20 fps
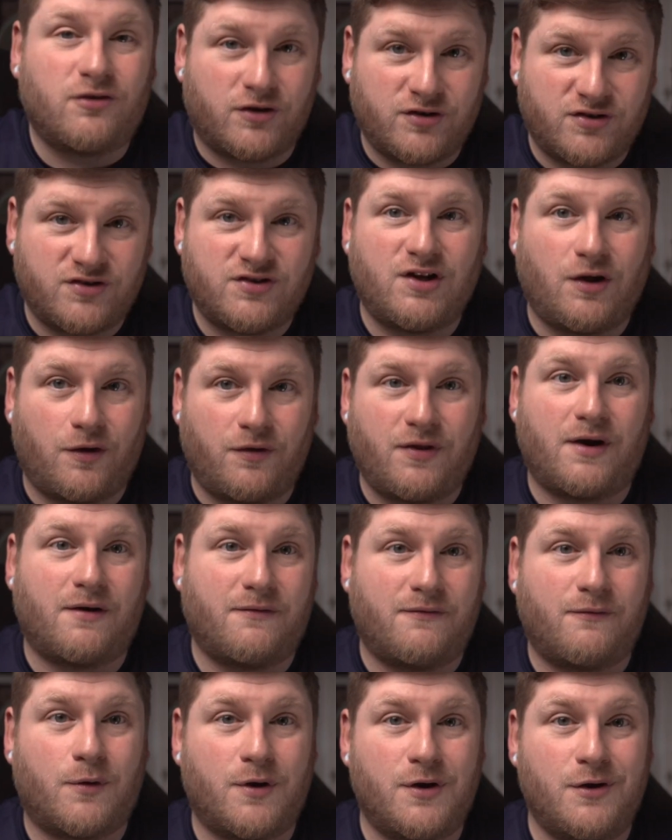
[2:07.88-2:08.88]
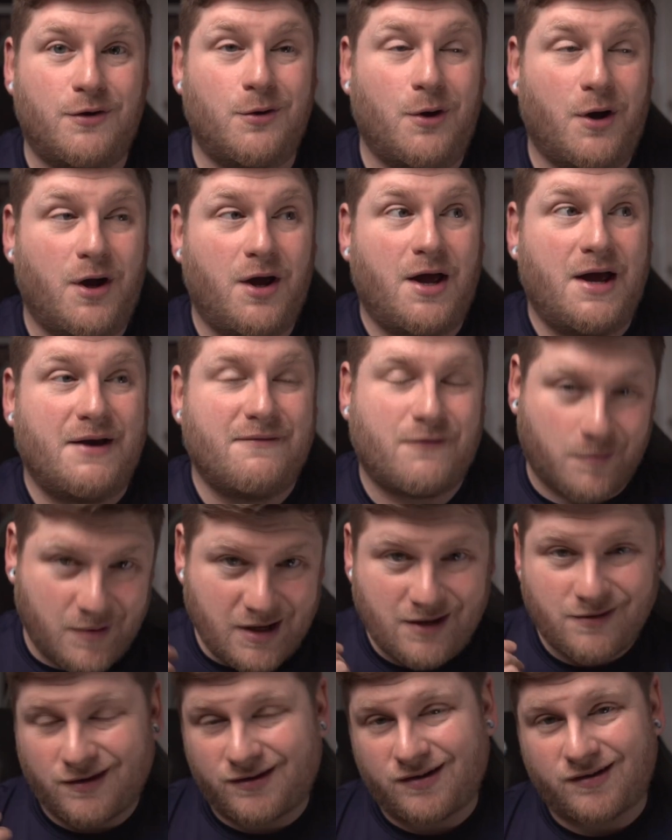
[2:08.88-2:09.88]
are still there for you. For
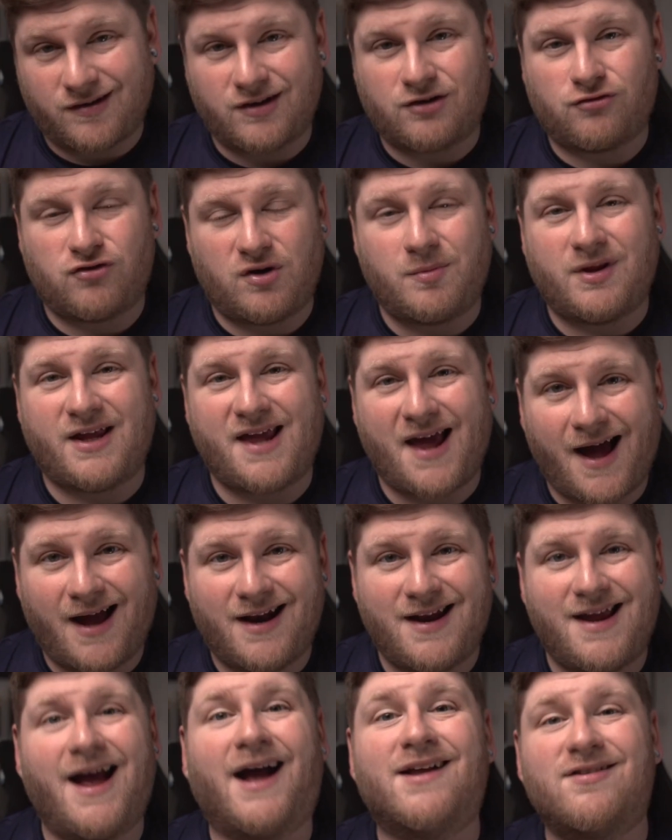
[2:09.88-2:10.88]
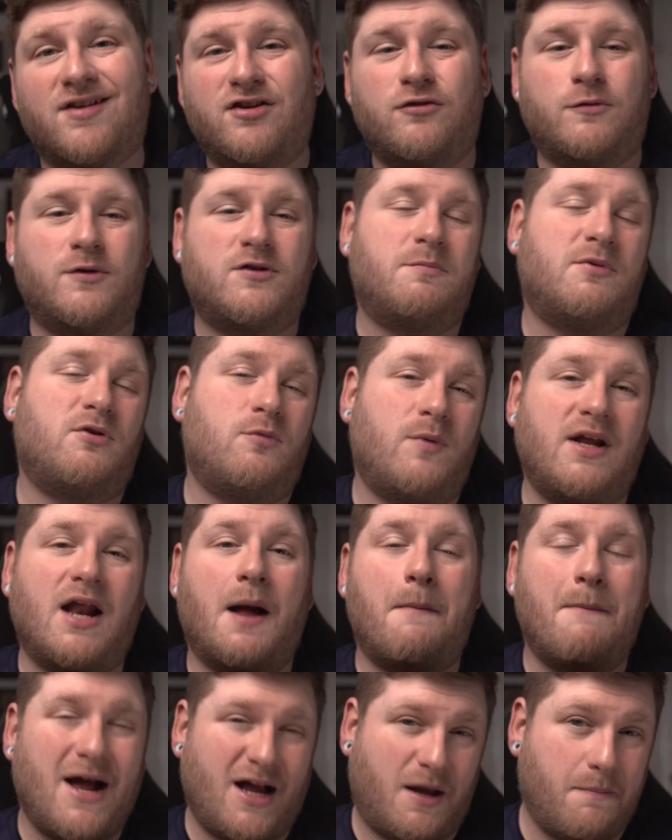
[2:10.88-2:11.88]
me, this is extremely handy as I switch
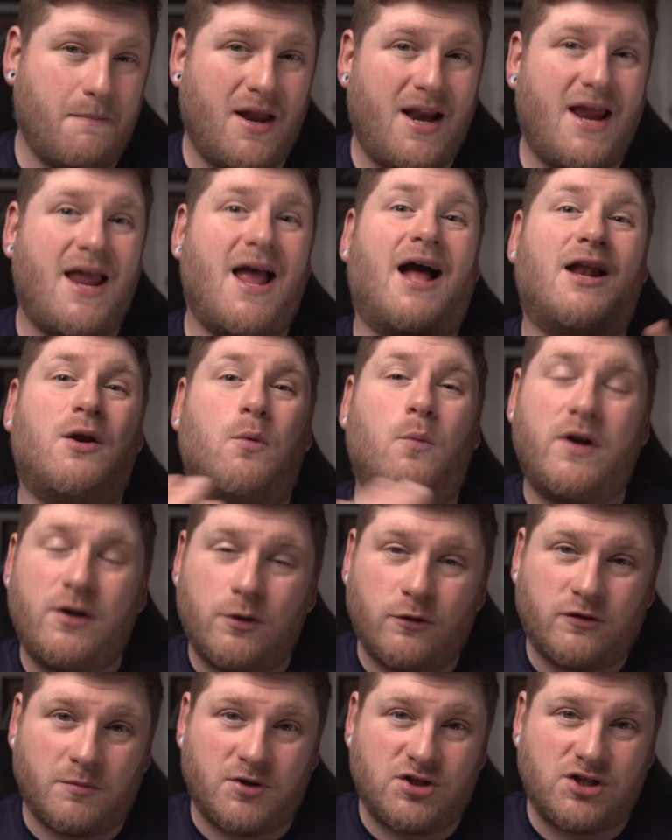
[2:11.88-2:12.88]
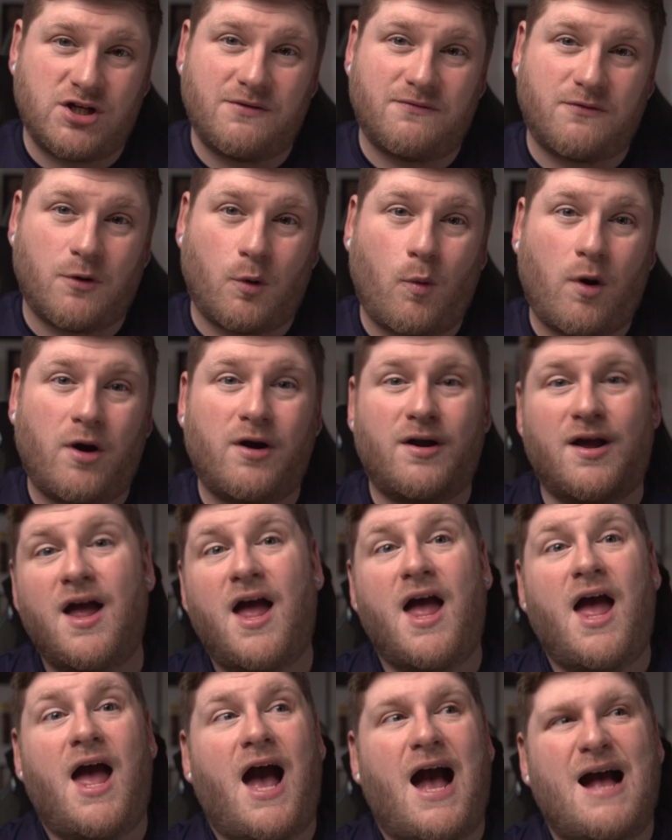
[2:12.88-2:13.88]
between a Mac Mini and a Windows machine for work,
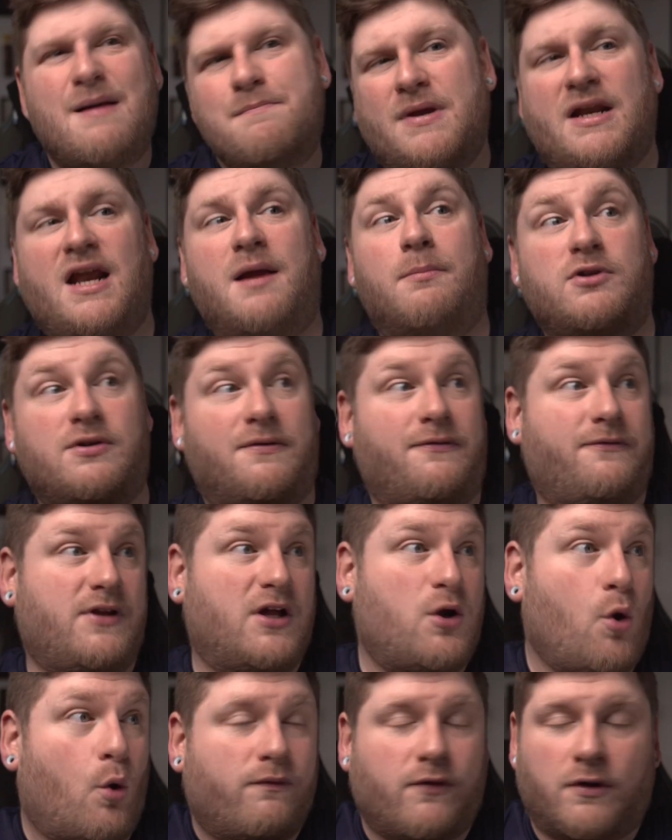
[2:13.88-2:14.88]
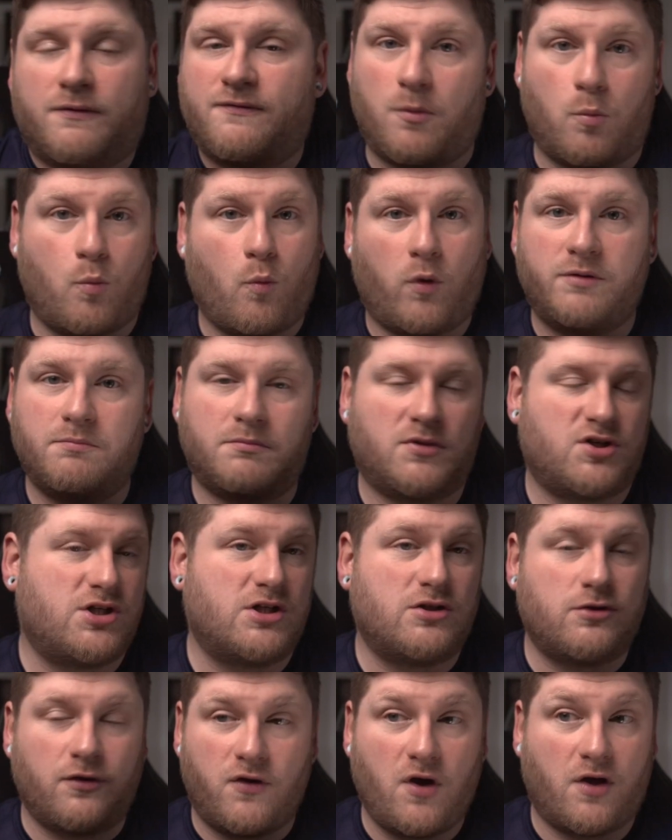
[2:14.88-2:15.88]
and being able to flick over from one
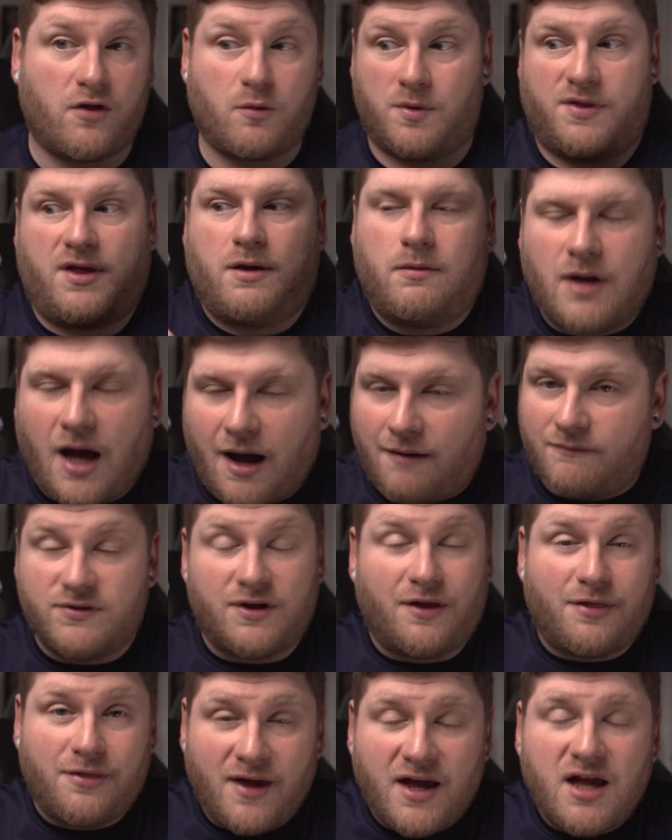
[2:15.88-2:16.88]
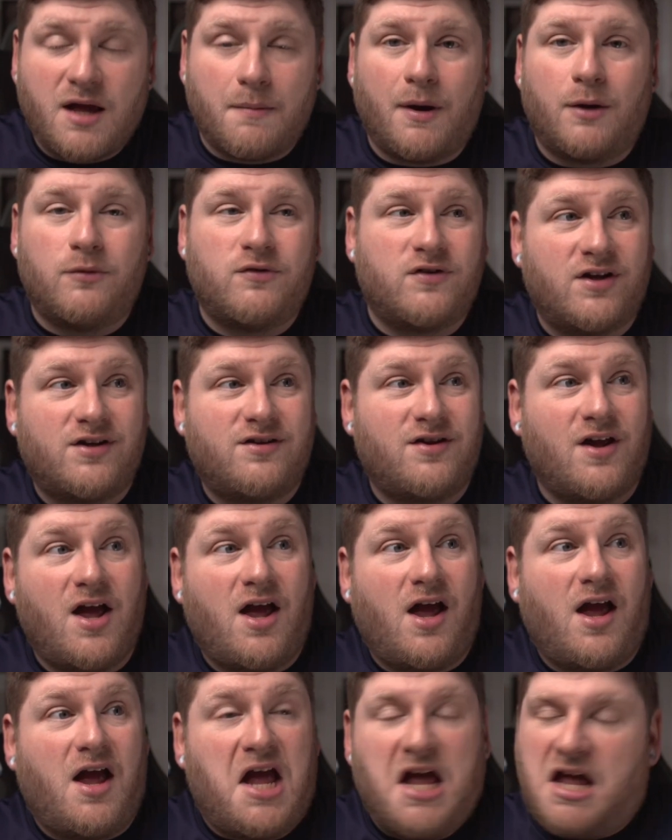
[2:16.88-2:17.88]
machine to the other without having to think about it
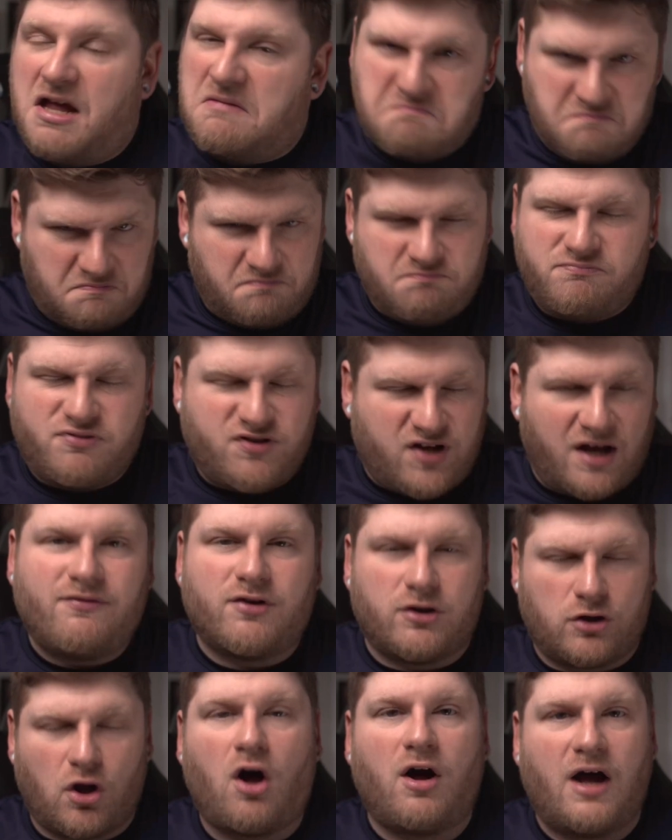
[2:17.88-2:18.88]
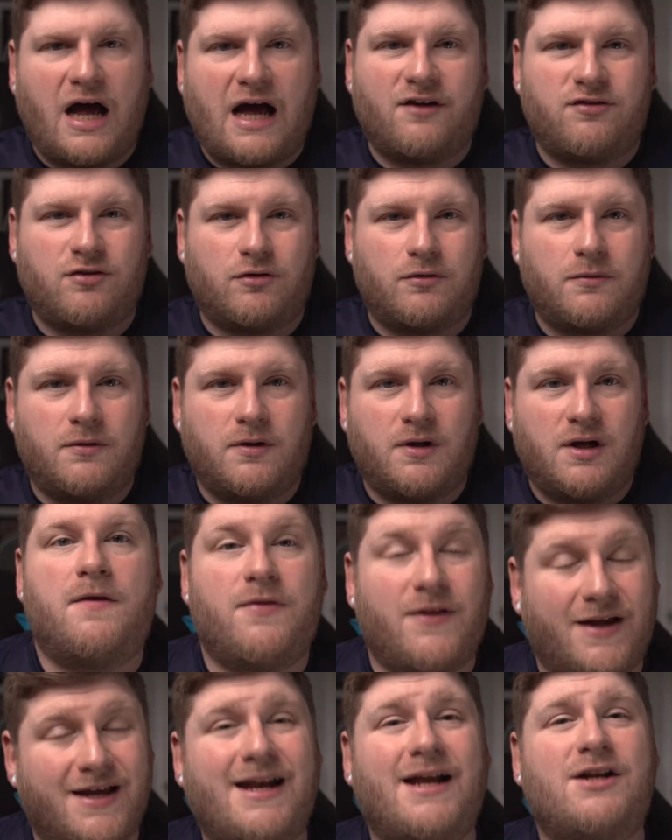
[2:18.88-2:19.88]
saves a lot of hassle.
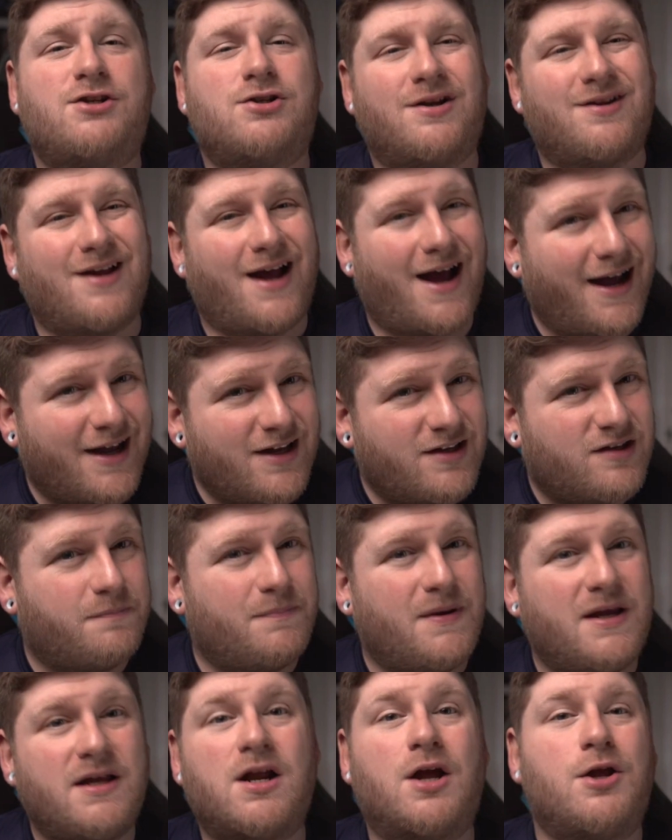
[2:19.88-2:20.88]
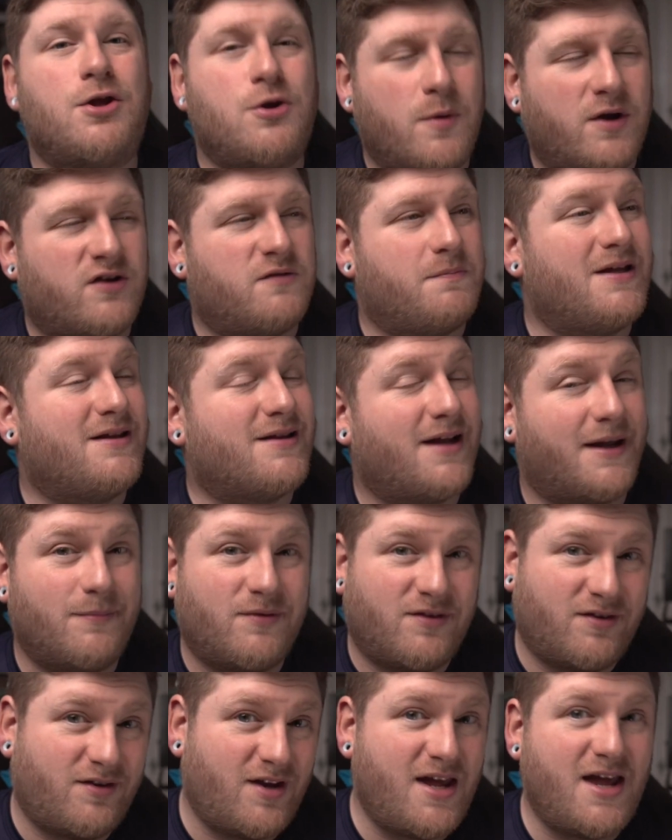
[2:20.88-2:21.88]
The connection is a high-speed USB
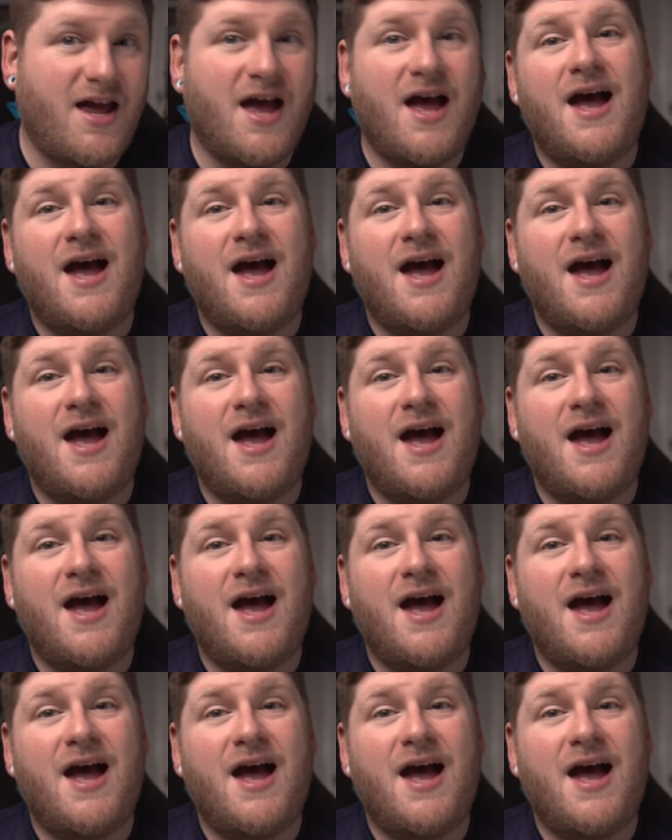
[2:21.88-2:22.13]
Type-C,